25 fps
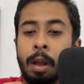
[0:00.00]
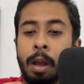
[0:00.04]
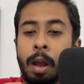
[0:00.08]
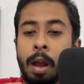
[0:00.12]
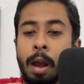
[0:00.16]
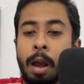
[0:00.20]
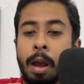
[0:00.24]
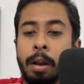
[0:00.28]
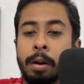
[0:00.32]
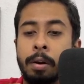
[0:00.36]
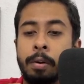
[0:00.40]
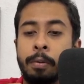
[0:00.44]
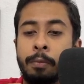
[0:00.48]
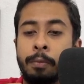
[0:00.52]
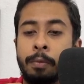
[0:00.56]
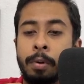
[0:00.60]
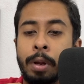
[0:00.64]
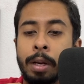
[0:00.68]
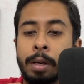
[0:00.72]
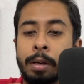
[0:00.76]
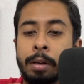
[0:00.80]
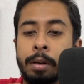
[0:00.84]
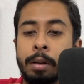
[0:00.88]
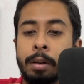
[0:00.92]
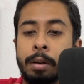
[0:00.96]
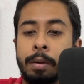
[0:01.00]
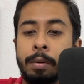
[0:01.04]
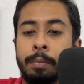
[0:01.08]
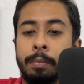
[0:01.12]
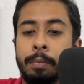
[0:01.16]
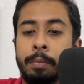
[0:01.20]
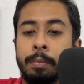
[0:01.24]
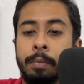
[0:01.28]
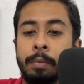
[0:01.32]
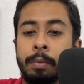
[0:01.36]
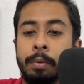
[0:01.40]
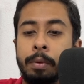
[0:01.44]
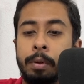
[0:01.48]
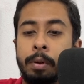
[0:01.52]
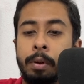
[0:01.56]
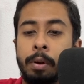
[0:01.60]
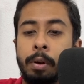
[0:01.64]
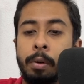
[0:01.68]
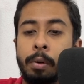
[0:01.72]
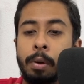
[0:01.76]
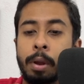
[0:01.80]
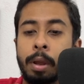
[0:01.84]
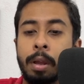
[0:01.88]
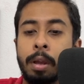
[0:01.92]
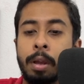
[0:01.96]
and weight.
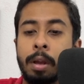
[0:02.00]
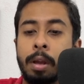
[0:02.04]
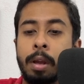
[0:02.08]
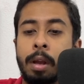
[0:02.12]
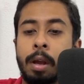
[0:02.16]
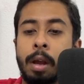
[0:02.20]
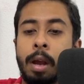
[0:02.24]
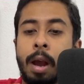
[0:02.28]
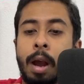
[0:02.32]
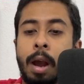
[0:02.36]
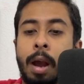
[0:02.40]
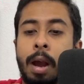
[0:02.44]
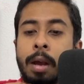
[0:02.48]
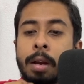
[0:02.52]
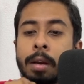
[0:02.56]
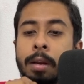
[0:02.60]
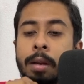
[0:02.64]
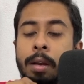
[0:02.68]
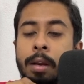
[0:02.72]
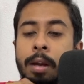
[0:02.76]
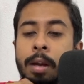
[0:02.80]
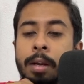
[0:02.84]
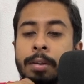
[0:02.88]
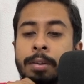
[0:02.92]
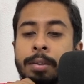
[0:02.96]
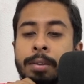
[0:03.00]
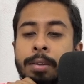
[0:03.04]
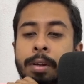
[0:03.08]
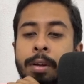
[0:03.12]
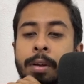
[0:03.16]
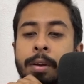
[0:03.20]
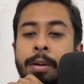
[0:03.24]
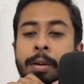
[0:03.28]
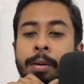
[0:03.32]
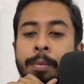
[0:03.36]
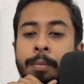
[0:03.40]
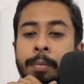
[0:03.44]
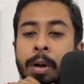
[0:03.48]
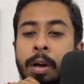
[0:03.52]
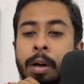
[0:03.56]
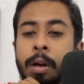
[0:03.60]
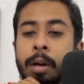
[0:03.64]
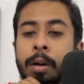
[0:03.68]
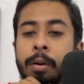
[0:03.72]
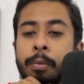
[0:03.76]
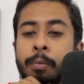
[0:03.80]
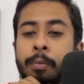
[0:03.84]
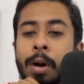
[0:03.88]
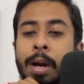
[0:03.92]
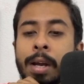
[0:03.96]
Okay. And let's say
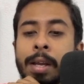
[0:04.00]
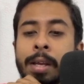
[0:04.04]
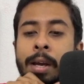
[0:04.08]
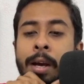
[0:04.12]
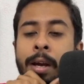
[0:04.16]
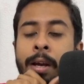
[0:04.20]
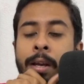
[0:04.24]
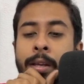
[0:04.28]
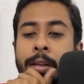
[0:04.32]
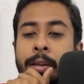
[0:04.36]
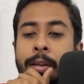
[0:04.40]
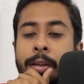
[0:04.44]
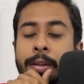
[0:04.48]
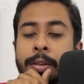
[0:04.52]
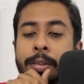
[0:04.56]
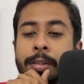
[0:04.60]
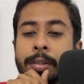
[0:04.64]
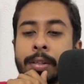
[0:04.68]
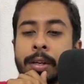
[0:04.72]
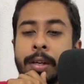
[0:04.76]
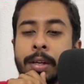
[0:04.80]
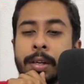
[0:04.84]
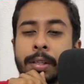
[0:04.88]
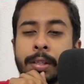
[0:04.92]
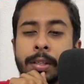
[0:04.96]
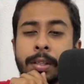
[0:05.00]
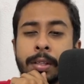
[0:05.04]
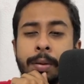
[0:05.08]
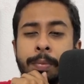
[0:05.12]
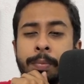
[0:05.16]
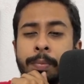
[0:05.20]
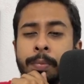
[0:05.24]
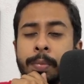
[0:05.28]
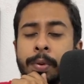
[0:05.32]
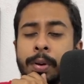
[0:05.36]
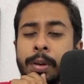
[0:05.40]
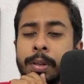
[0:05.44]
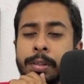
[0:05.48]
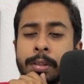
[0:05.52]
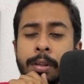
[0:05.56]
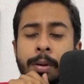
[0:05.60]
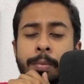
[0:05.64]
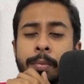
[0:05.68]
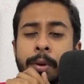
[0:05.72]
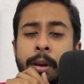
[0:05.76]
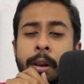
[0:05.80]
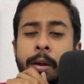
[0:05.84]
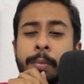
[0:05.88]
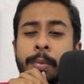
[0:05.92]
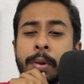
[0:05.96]
yi is
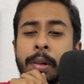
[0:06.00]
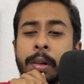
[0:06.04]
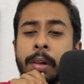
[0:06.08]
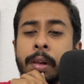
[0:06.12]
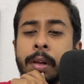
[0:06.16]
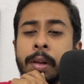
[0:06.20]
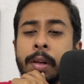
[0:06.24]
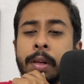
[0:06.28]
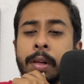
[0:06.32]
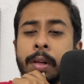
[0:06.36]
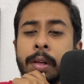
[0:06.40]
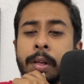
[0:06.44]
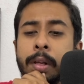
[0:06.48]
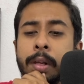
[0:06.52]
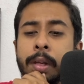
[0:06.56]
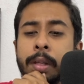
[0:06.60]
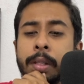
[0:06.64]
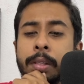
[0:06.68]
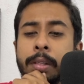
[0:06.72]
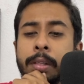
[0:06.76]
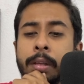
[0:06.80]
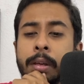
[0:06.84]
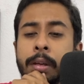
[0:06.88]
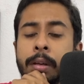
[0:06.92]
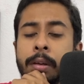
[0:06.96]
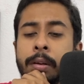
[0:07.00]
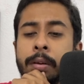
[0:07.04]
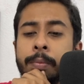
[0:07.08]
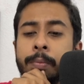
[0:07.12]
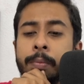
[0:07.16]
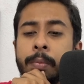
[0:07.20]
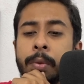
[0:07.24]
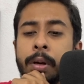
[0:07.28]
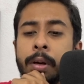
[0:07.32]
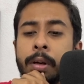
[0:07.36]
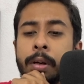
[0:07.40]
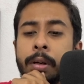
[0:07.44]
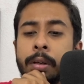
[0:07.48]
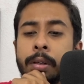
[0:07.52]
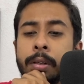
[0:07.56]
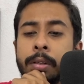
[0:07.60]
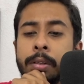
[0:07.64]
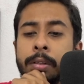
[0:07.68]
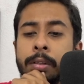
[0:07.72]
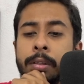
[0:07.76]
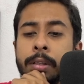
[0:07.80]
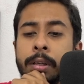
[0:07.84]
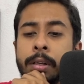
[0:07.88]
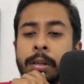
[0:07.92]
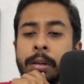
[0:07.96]
some level, let's say
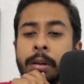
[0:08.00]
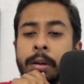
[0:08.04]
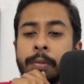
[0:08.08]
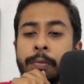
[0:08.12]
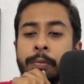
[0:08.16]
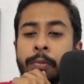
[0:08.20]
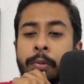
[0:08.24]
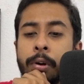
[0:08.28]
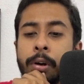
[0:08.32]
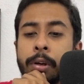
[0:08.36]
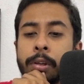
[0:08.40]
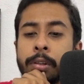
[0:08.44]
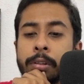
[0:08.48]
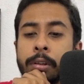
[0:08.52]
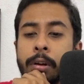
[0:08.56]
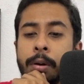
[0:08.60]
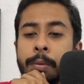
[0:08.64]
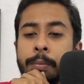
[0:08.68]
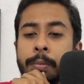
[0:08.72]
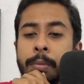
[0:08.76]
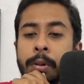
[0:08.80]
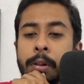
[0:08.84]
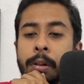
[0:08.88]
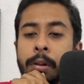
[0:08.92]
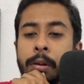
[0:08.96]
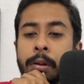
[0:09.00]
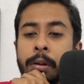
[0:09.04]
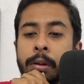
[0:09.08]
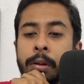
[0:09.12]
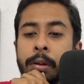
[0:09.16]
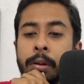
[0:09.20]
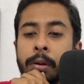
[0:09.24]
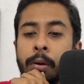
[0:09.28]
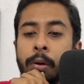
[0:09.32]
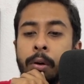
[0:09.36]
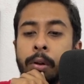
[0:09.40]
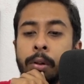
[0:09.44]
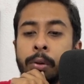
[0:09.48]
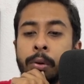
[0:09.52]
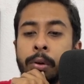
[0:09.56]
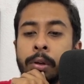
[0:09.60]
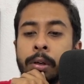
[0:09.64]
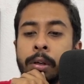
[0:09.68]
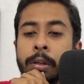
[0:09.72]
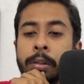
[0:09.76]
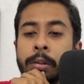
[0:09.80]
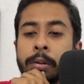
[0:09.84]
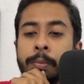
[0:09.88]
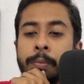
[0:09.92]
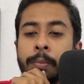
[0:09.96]
gender, for example, although it
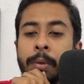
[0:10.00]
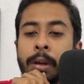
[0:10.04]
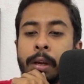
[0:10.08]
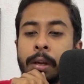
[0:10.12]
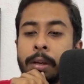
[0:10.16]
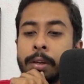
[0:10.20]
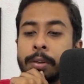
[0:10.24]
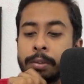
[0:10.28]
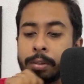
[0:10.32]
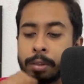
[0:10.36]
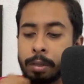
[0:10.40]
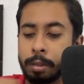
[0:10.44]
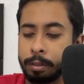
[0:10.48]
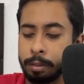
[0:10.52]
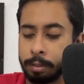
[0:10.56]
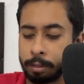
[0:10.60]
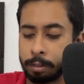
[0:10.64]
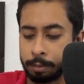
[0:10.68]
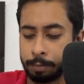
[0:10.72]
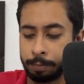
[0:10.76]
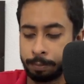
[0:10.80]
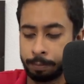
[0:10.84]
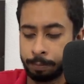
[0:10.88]
doesn't make any sense.